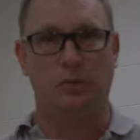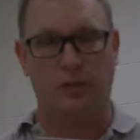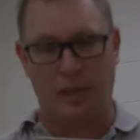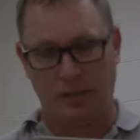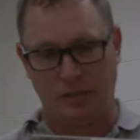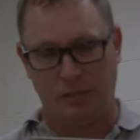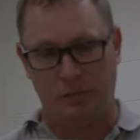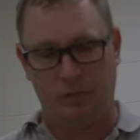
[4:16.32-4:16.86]
was
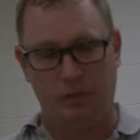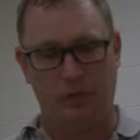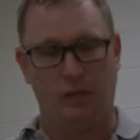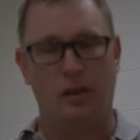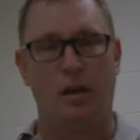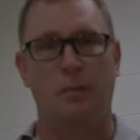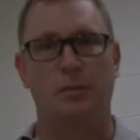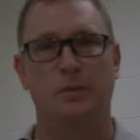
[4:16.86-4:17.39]
actually a good
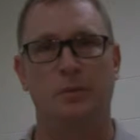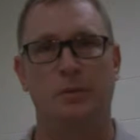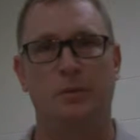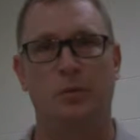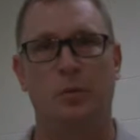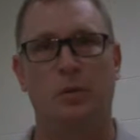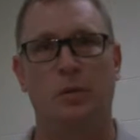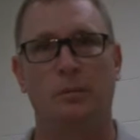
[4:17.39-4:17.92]

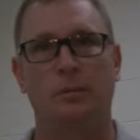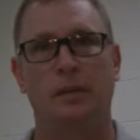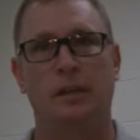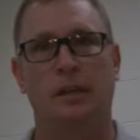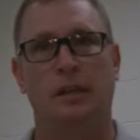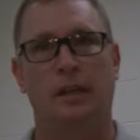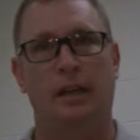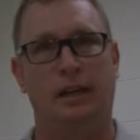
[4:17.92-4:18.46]
accomplishment for them.
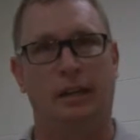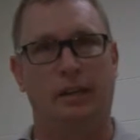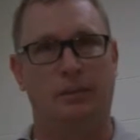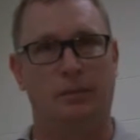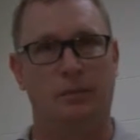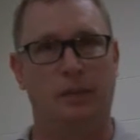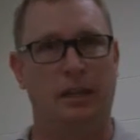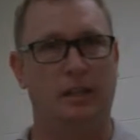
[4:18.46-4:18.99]
Again,
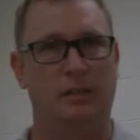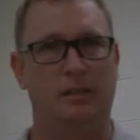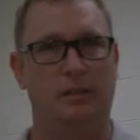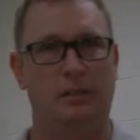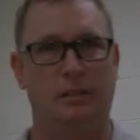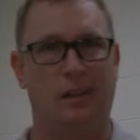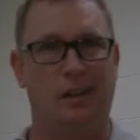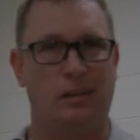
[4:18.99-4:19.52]
to me,
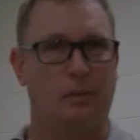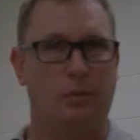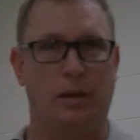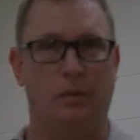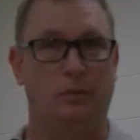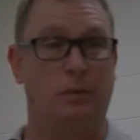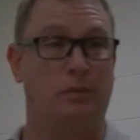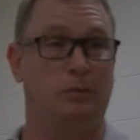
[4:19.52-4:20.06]
it's not
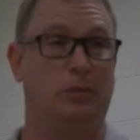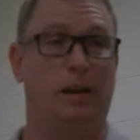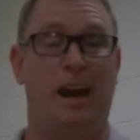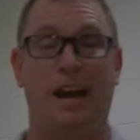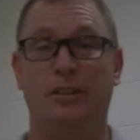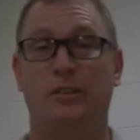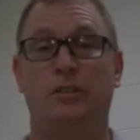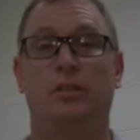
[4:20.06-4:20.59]
about what
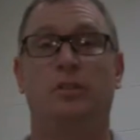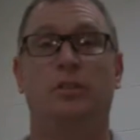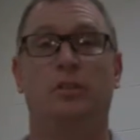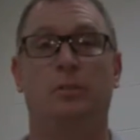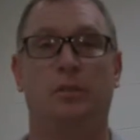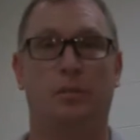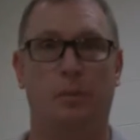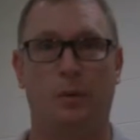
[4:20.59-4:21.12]
I do to
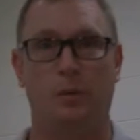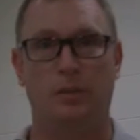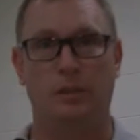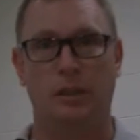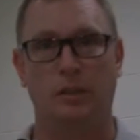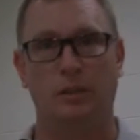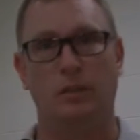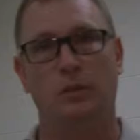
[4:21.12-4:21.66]
them, it's about what
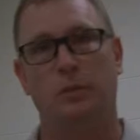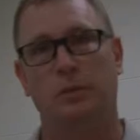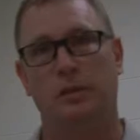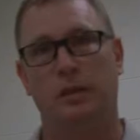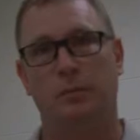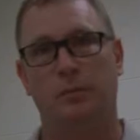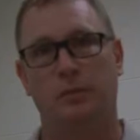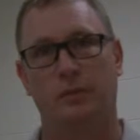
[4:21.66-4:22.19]
they do and what
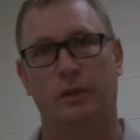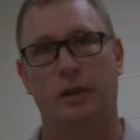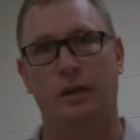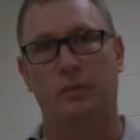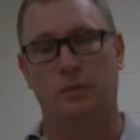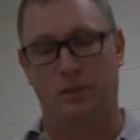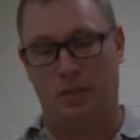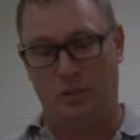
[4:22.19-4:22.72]
they provide
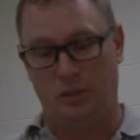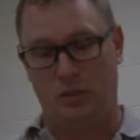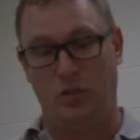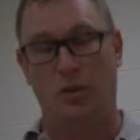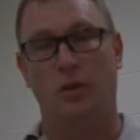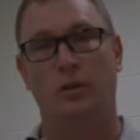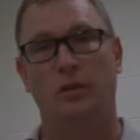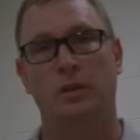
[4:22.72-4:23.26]
and what they
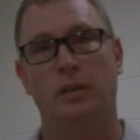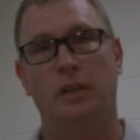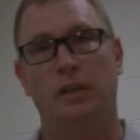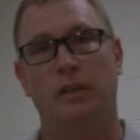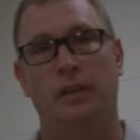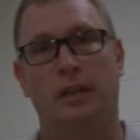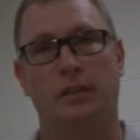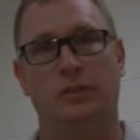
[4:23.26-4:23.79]
show
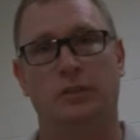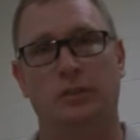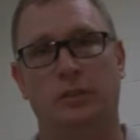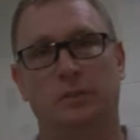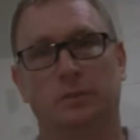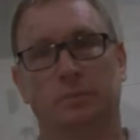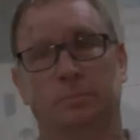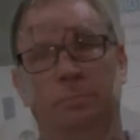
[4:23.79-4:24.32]
they can
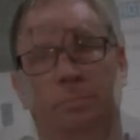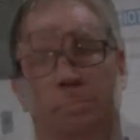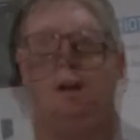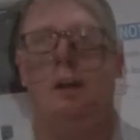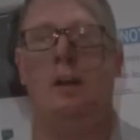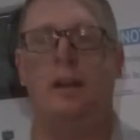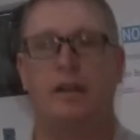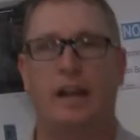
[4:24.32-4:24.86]
do.
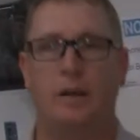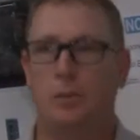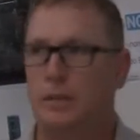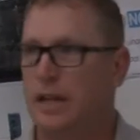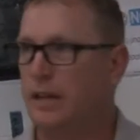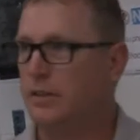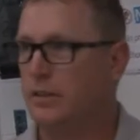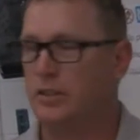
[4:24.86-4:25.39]
All right, now we're
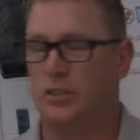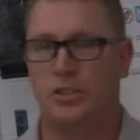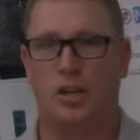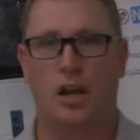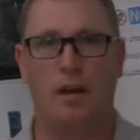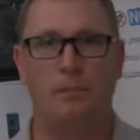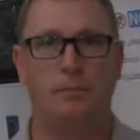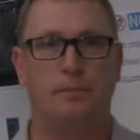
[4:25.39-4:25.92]
down in the
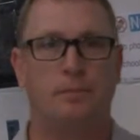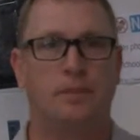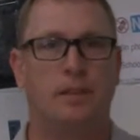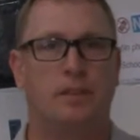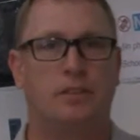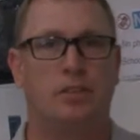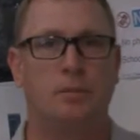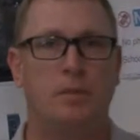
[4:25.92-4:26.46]
shop.
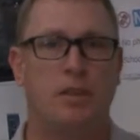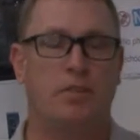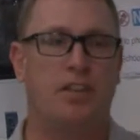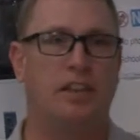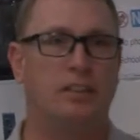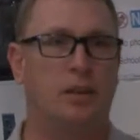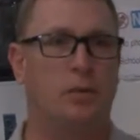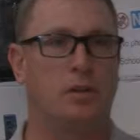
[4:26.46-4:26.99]
Some of the
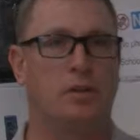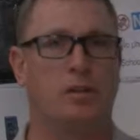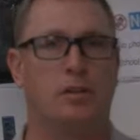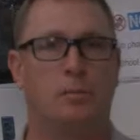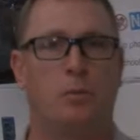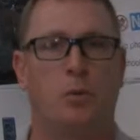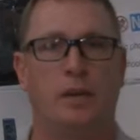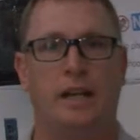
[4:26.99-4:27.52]
things I wanted to
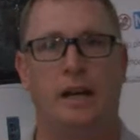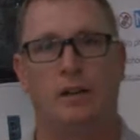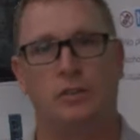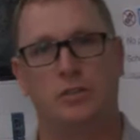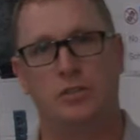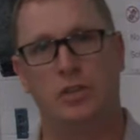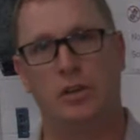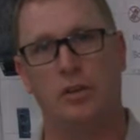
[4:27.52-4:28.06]
point out
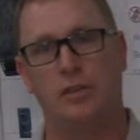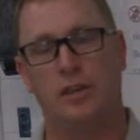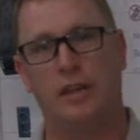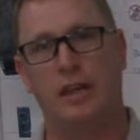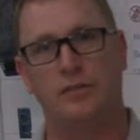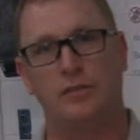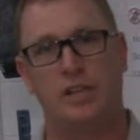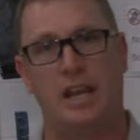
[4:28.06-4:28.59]
and show you that
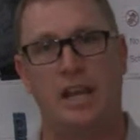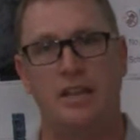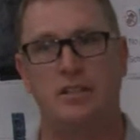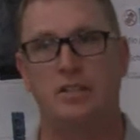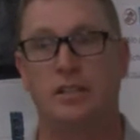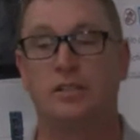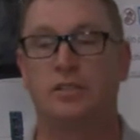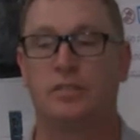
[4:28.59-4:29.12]
I've
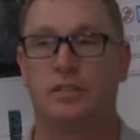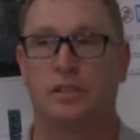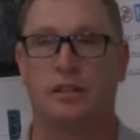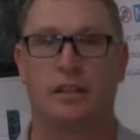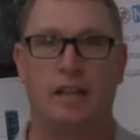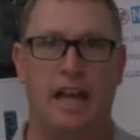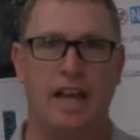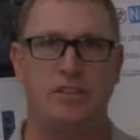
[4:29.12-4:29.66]
changed since
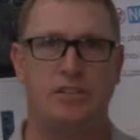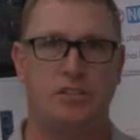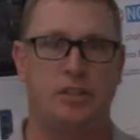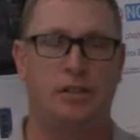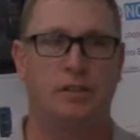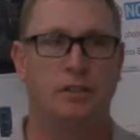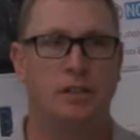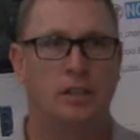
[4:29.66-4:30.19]
last
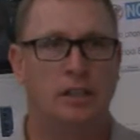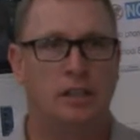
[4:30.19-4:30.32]
year